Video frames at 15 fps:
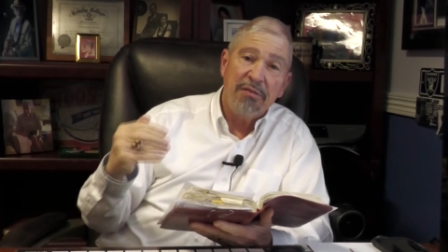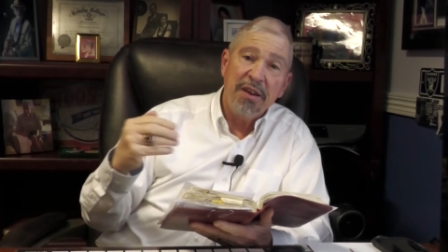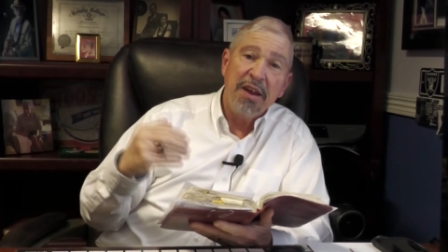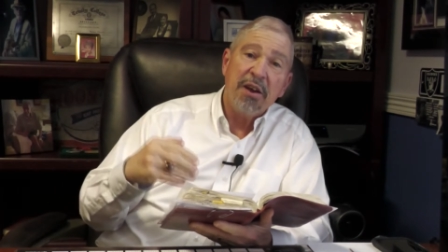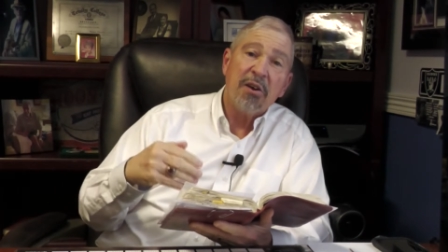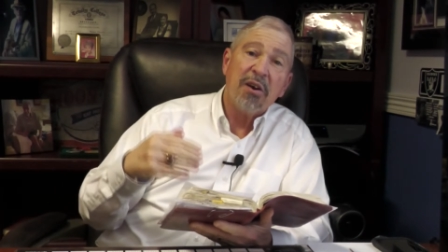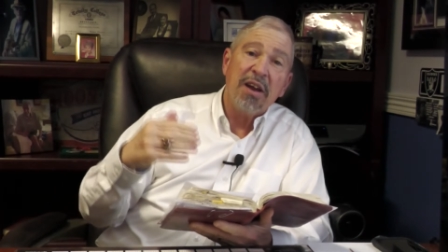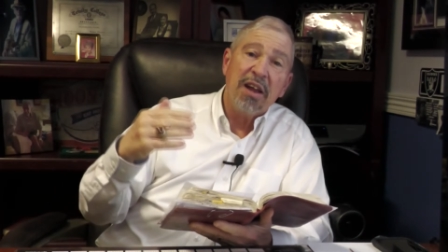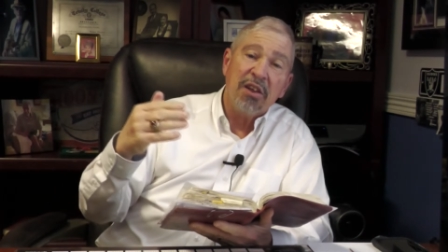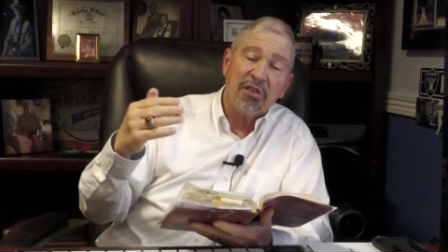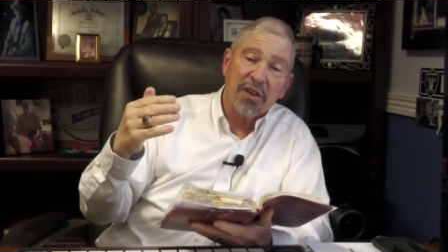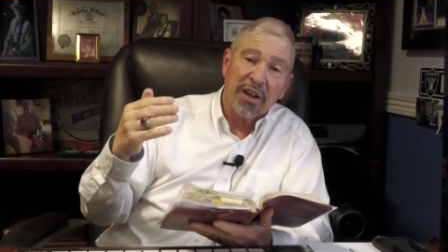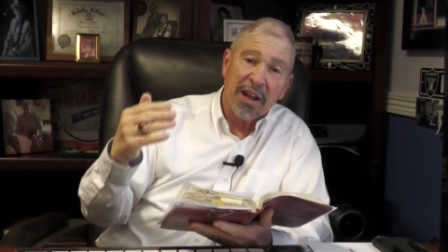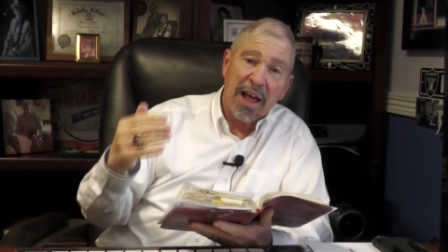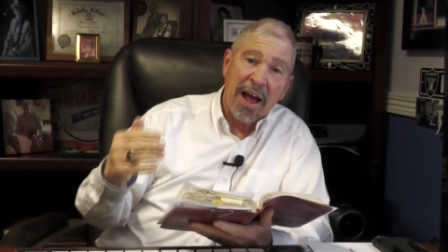Fear is
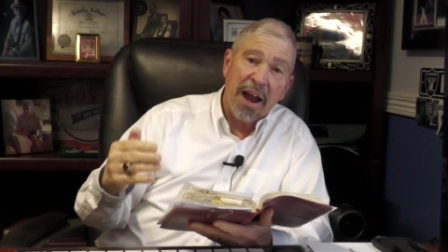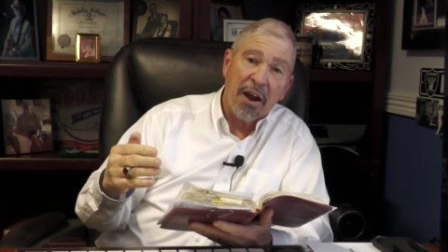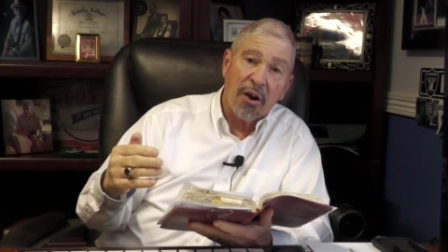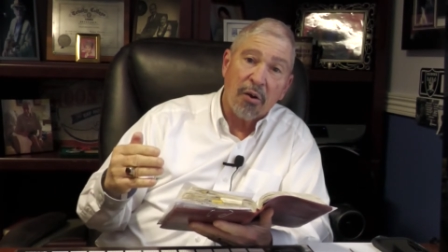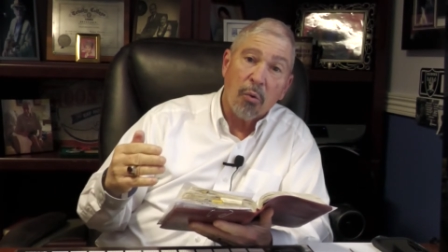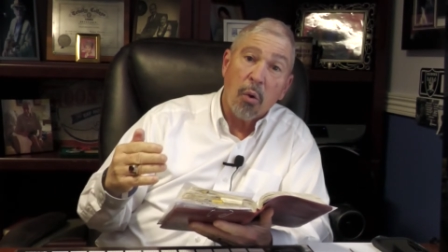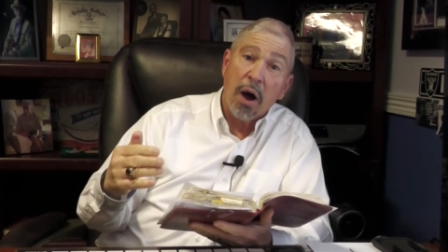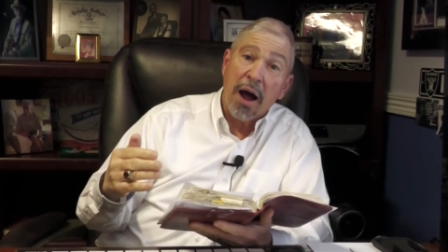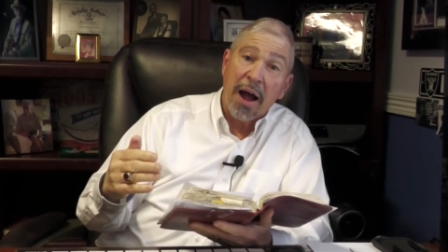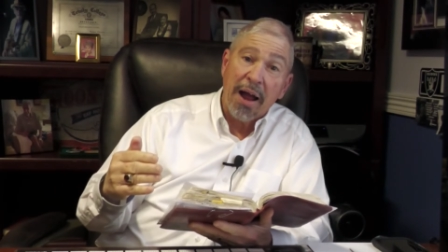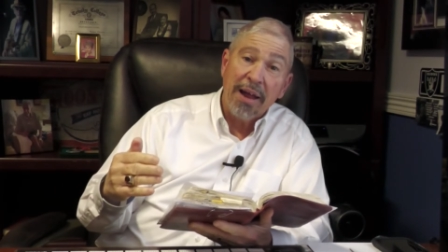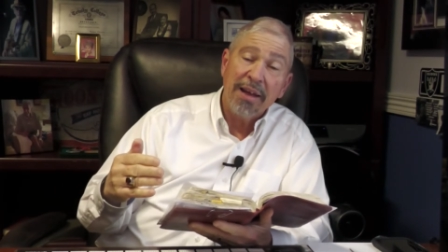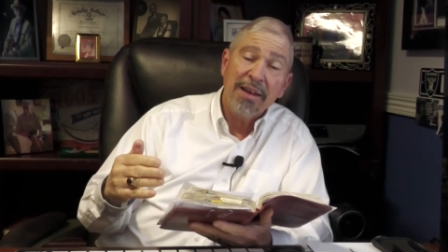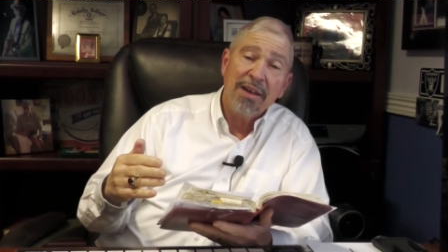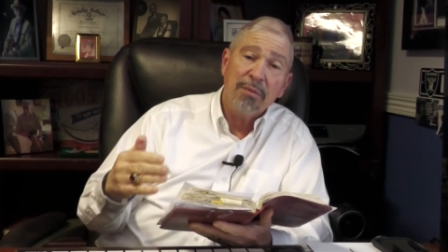a liar. Why?